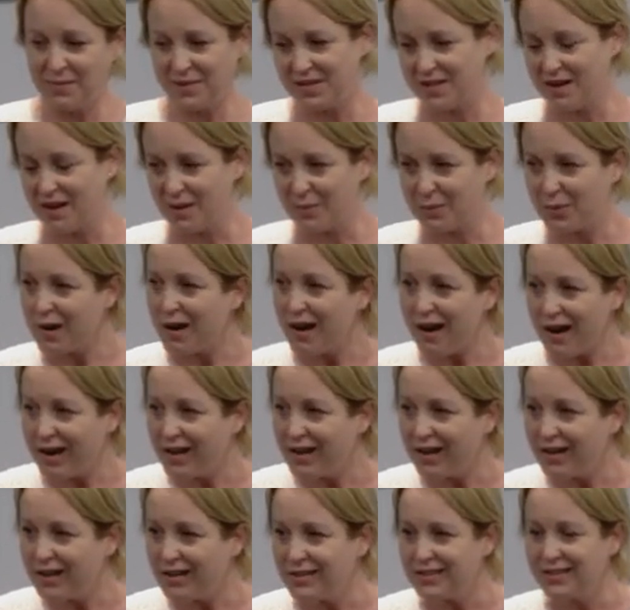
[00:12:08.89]
Amazon
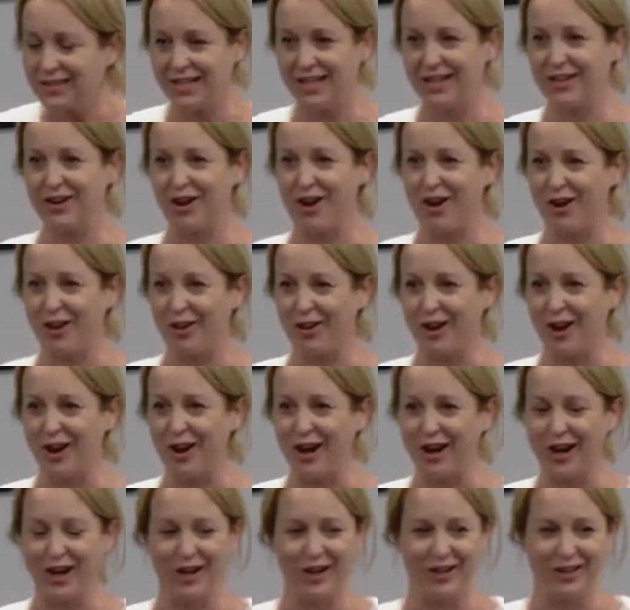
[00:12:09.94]
products and all
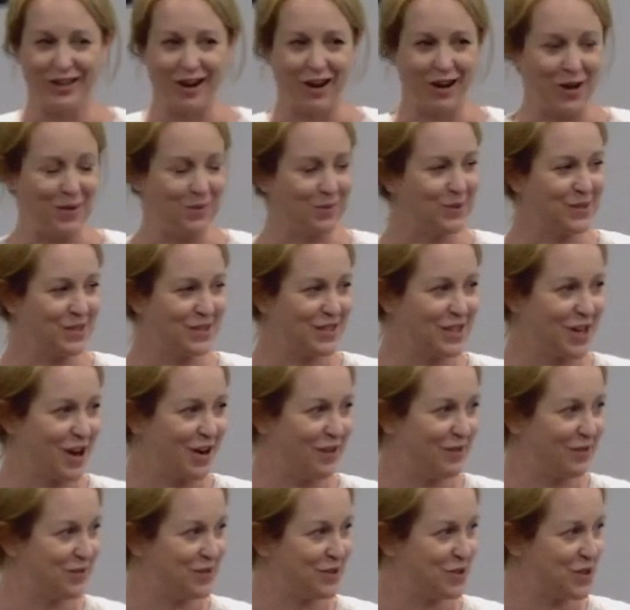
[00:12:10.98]
our
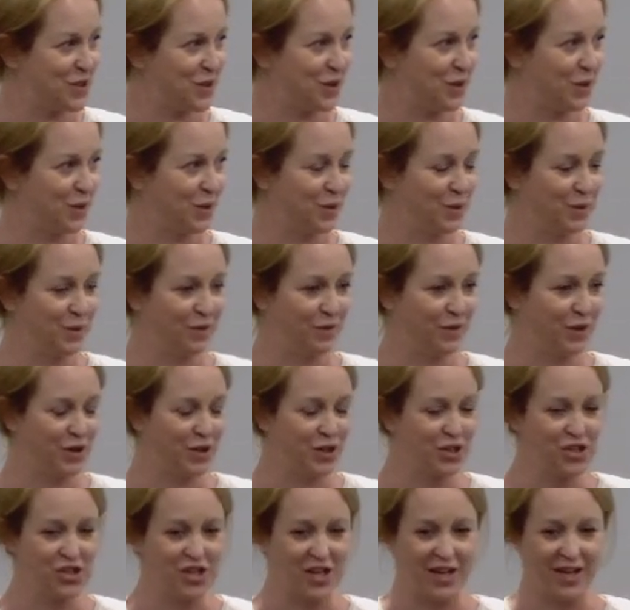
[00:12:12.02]
stuff to
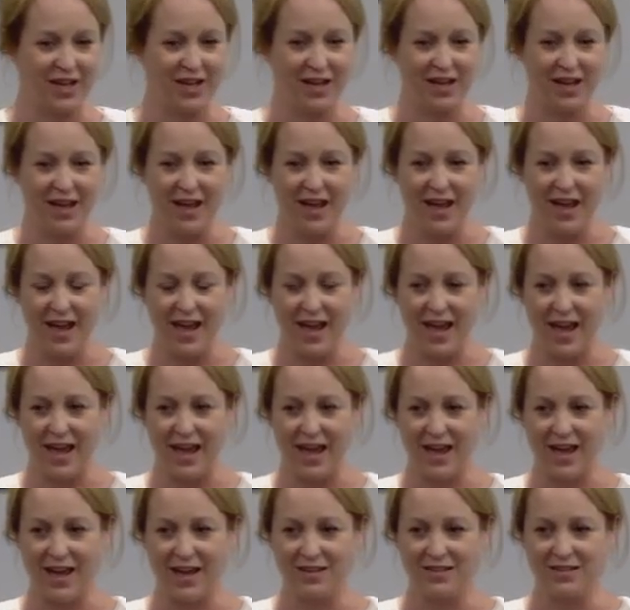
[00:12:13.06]
furnish it.
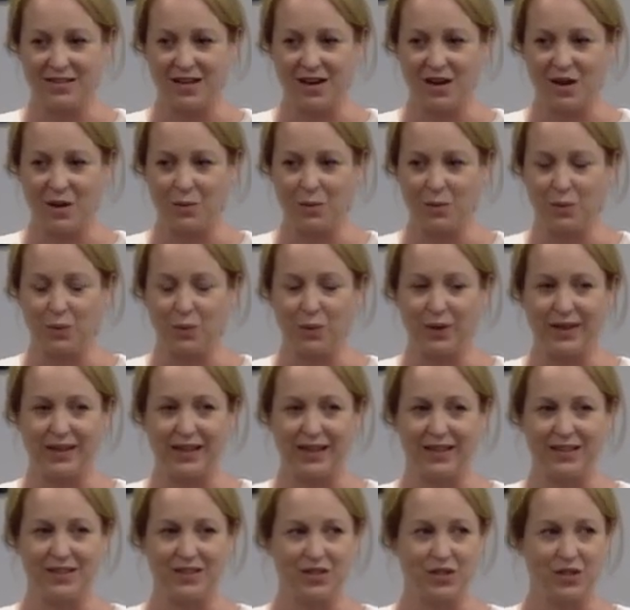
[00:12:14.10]
And we'd
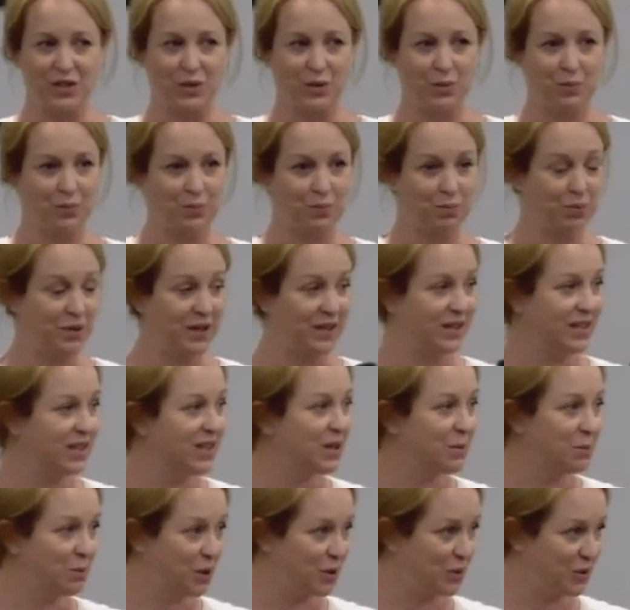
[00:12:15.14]
like to bring
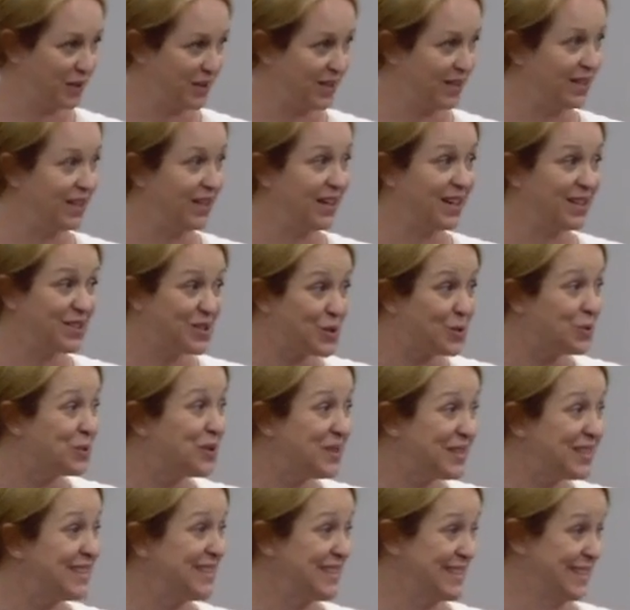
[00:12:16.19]
the community in to
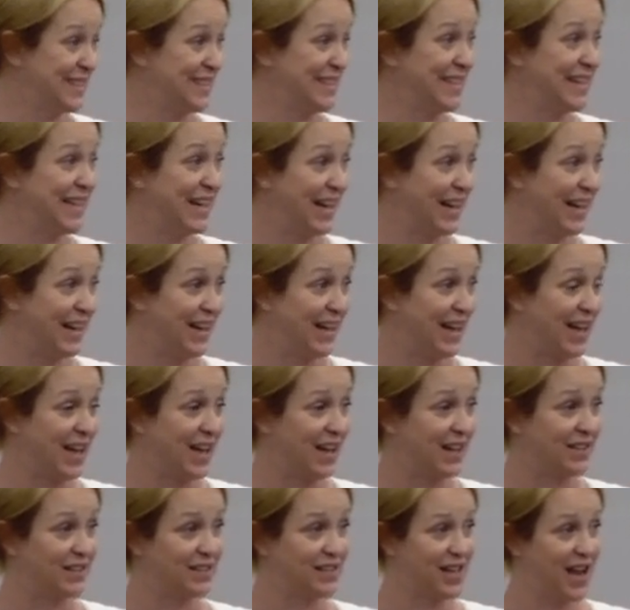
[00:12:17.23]
really see it
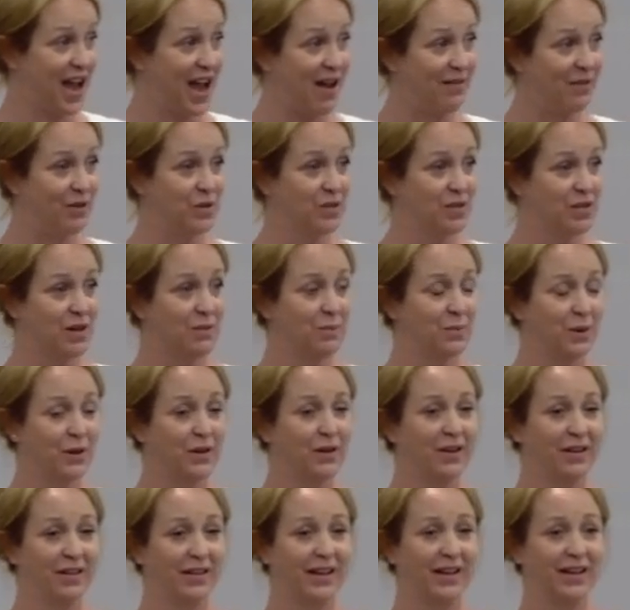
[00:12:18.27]
and have you start
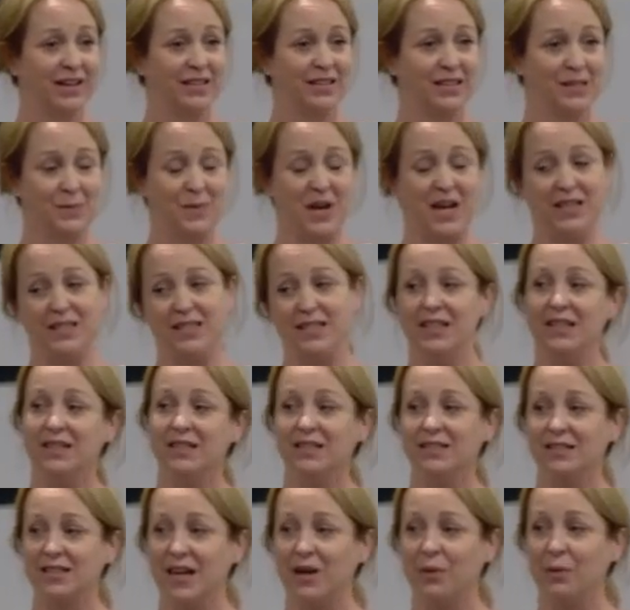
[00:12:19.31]
percolating some
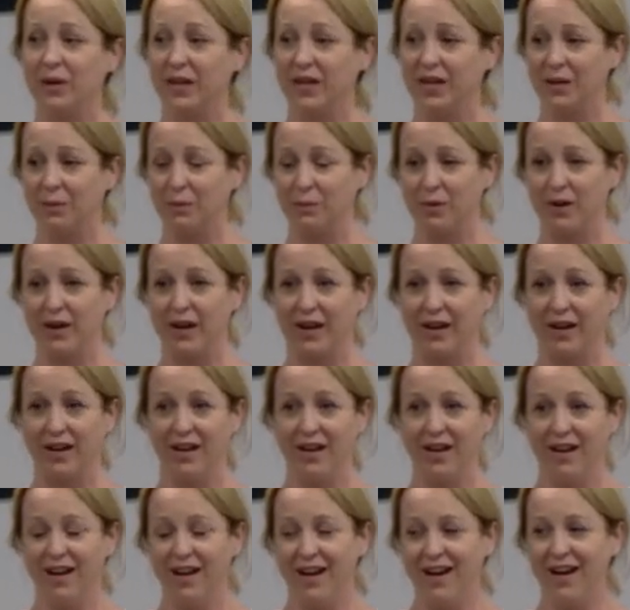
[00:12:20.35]
ideas that we can bring.
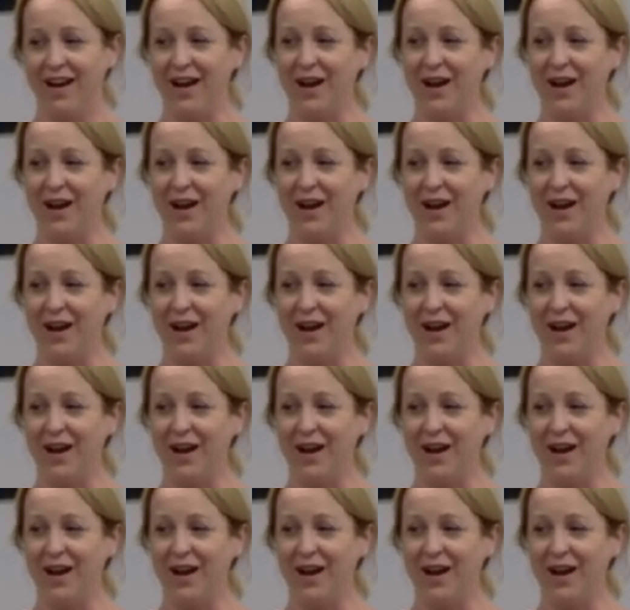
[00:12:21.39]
